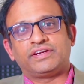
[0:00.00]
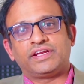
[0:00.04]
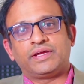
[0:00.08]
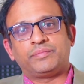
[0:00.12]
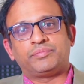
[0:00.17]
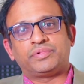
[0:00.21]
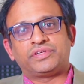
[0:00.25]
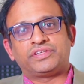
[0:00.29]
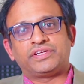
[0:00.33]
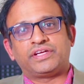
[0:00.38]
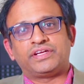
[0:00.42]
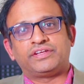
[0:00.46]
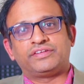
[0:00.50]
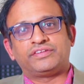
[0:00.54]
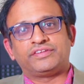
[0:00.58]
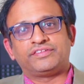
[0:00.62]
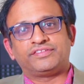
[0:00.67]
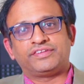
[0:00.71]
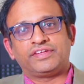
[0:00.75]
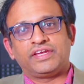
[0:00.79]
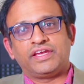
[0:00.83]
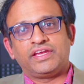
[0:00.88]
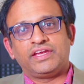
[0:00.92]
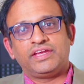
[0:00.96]

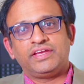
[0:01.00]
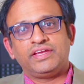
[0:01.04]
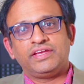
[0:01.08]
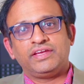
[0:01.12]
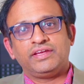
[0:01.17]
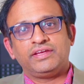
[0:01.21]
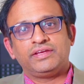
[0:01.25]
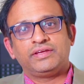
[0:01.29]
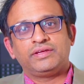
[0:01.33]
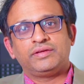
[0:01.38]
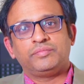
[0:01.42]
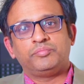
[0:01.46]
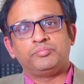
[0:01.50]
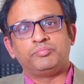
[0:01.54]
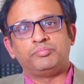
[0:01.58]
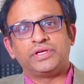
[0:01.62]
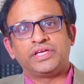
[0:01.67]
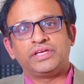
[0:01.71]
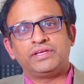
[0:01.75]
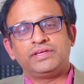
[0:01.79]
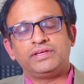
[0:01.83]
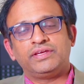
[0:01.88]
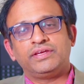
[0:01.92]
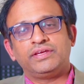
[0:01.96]
hepatitis A,
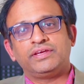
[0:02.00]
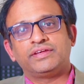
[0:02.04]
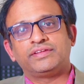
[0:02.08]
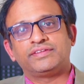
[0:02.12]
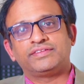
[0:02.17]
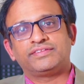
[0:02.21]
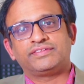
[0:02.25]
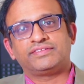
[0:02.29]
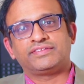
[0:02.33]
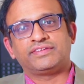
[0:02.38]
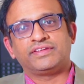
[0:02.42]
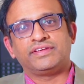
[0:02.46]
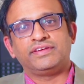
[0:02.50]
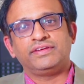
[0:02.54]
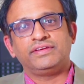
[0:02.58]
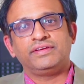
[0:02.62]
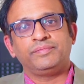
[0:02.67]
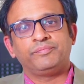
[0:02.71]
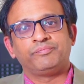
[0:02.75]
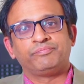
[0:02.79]
B, C,